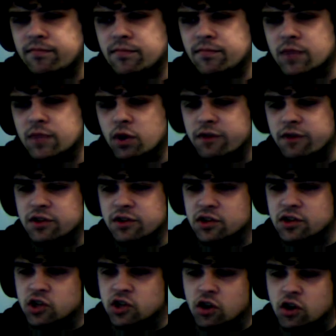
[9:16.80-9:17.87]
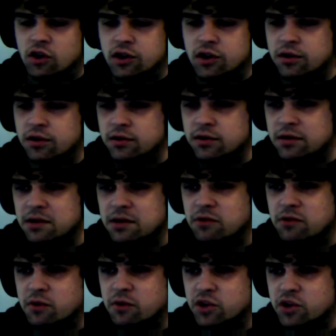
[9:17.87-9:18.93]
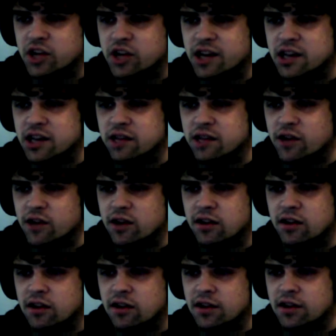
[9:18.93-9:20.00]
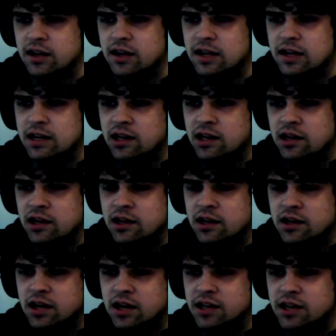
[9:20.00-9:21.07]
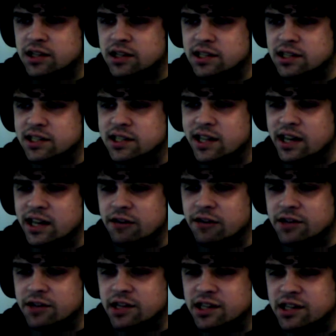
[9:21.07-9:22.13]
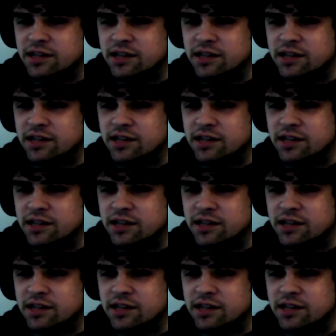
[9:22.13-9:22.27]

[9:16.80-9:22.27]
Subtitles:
Or even just Shock. I mean, I probably want to Shadow the Ether Vial. Card's slightly irritating.